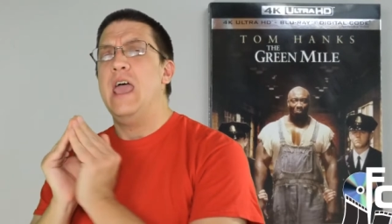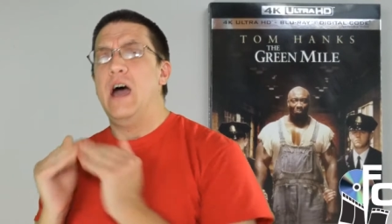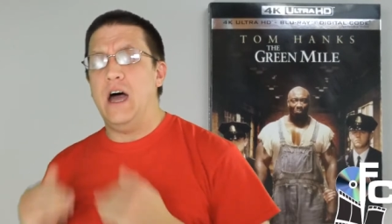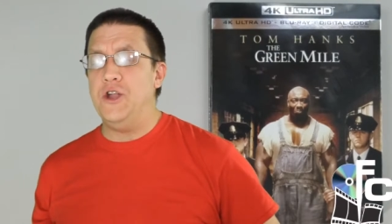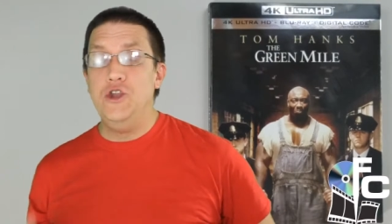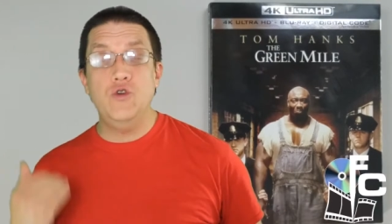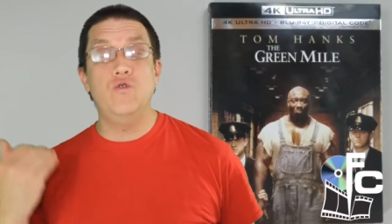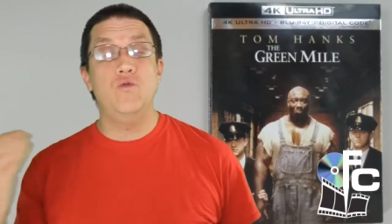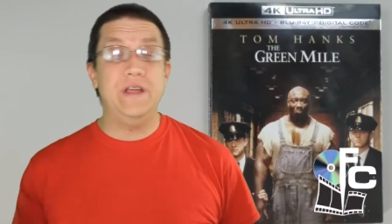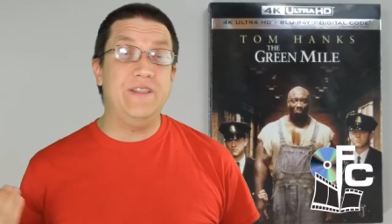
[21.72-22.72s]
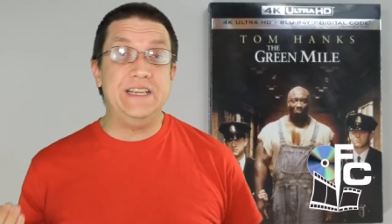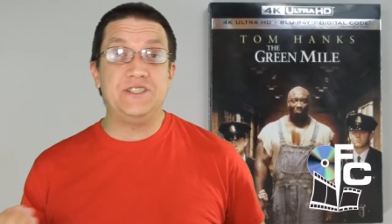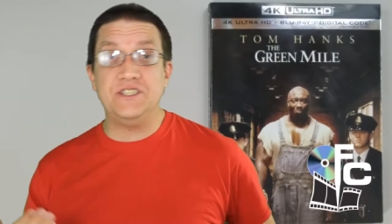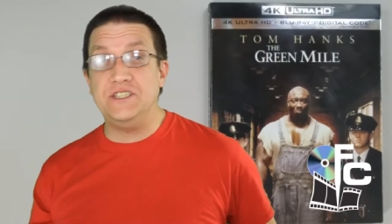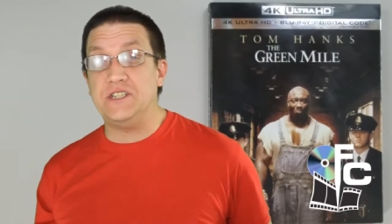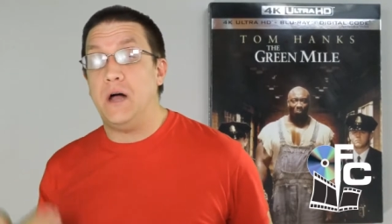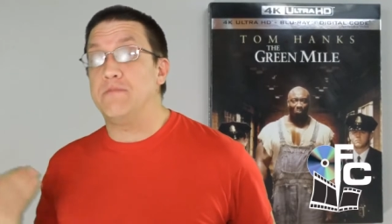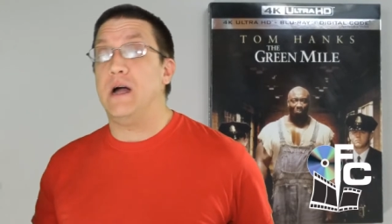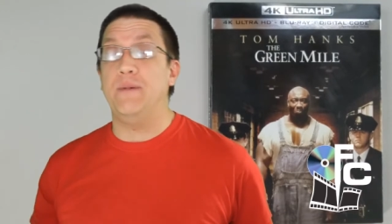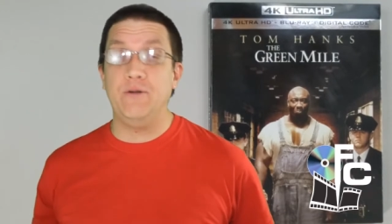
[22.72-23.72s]
uh, new releases,
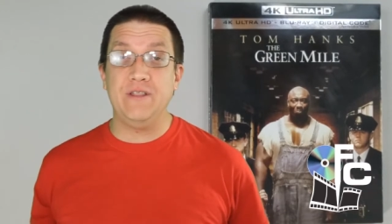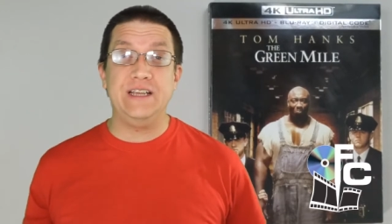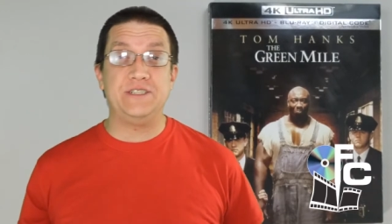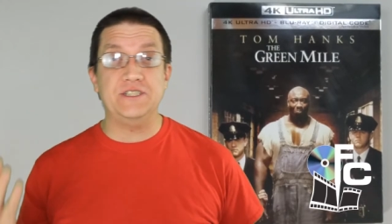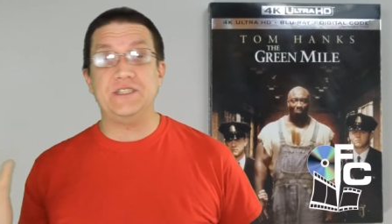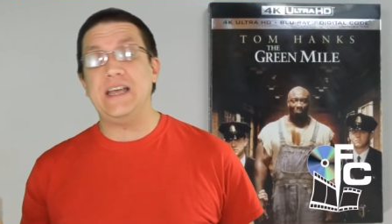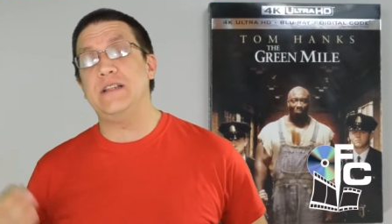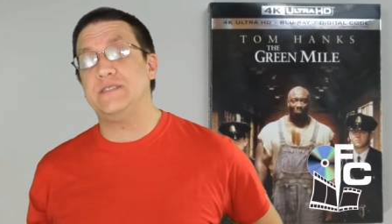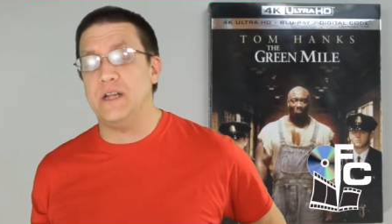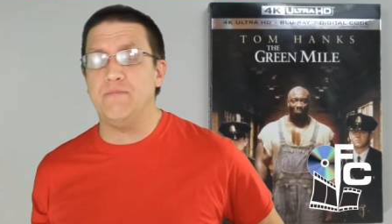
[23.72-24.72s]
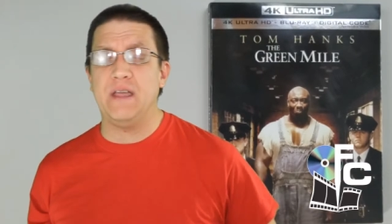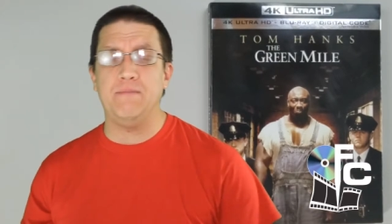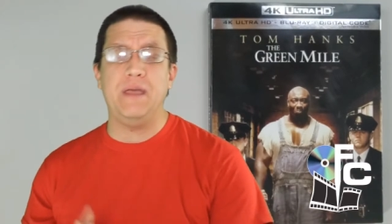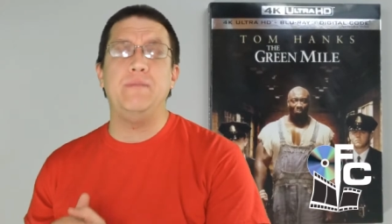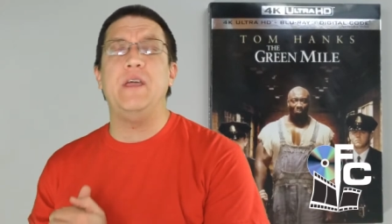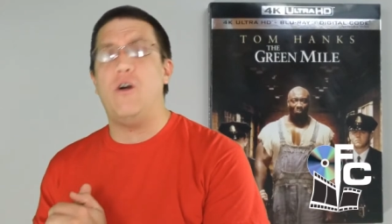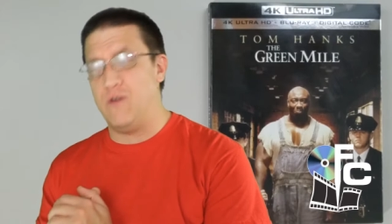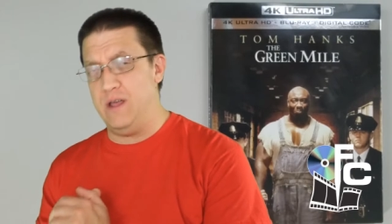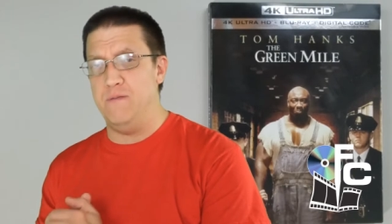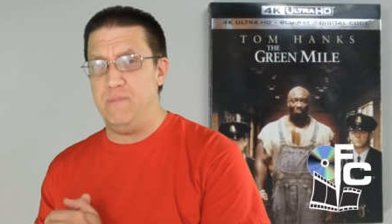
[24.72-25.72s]
upcoming releases, and some that maybe
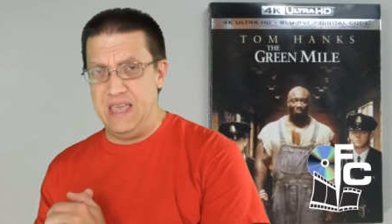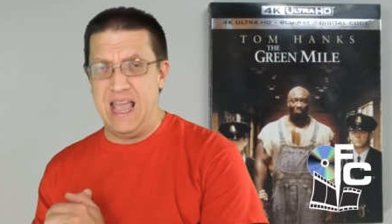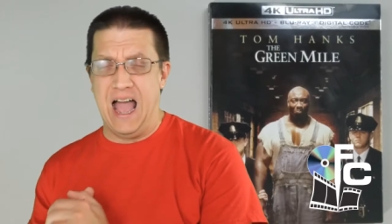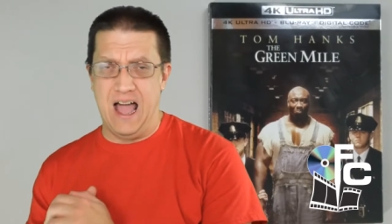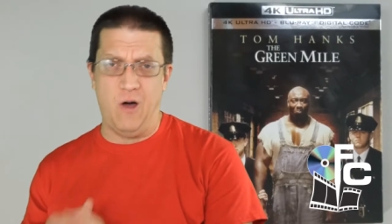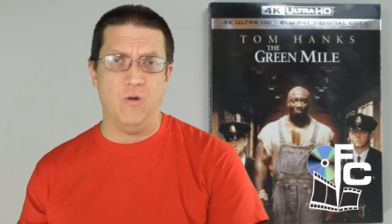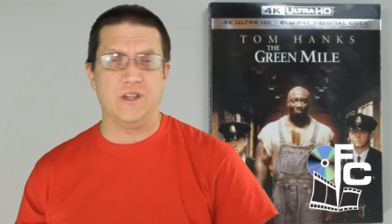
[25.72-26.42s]
already be out.